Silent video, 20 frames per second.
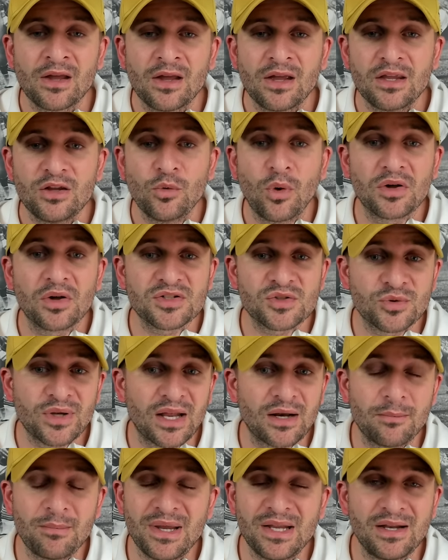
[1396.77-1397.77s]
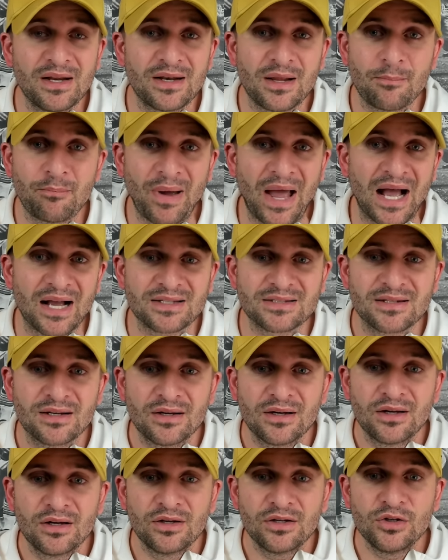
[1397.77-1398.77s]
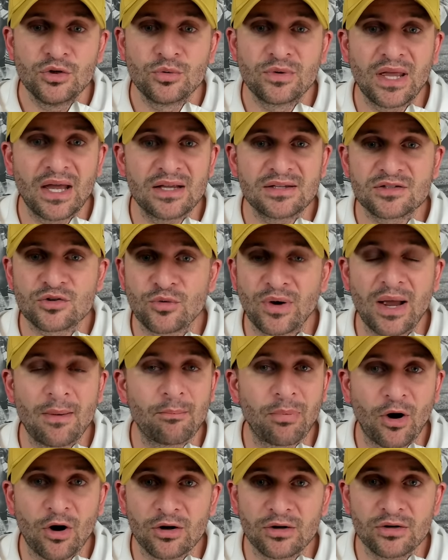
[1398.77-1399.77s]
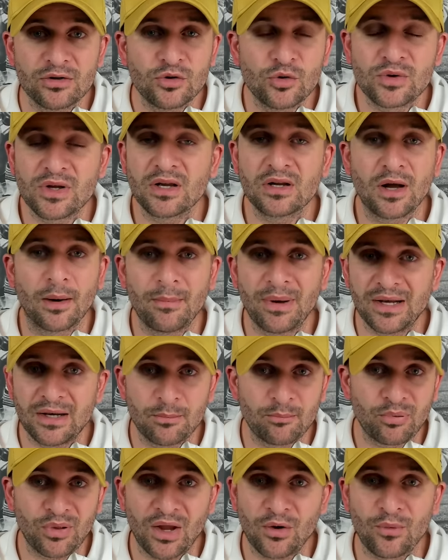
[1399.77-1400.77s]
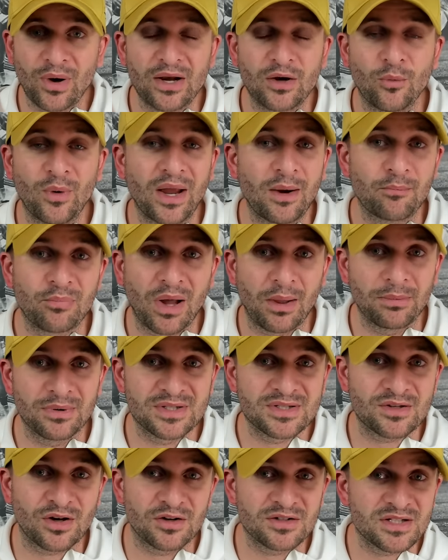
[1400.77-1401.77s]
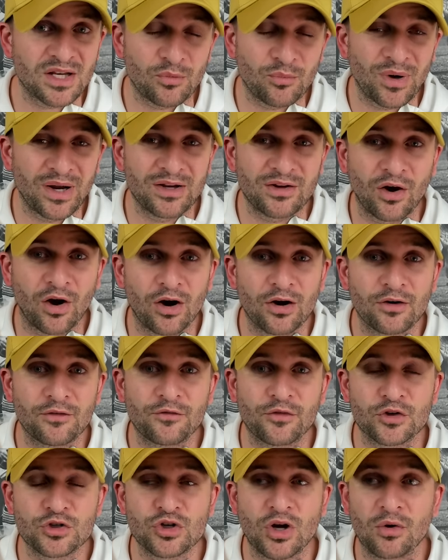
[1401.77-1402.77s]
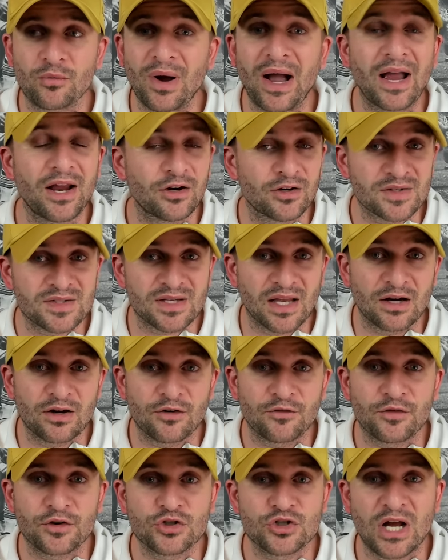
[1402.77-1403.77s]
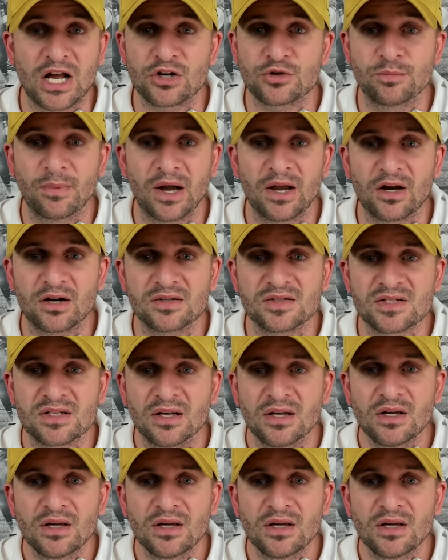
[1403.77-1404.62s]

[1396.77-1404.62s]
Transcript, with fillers: You also get immediate impact. You get Graham Barton, who can come in and play right away and probably starts at right guard for Sean Ryan or center for Josh Myers.